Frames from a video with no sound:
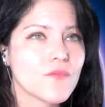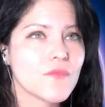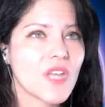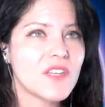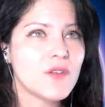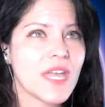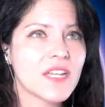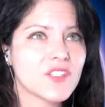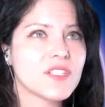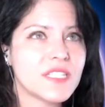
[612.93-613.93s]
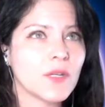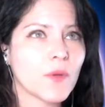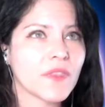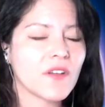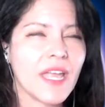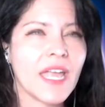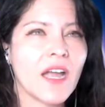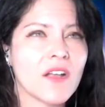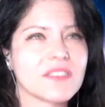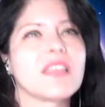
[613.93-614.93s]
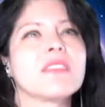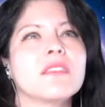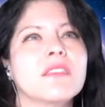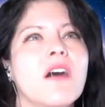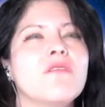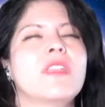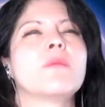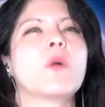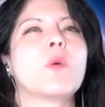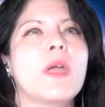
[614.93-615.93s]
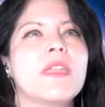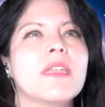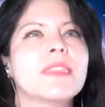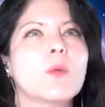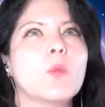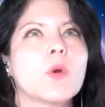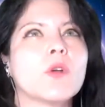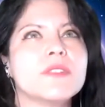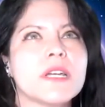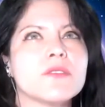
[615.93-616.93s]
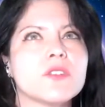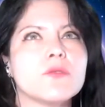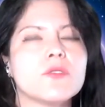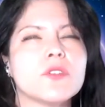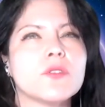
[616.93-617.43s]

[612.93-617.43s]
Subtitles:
You can't just deal with their chaos and love them the way that the world tells you to.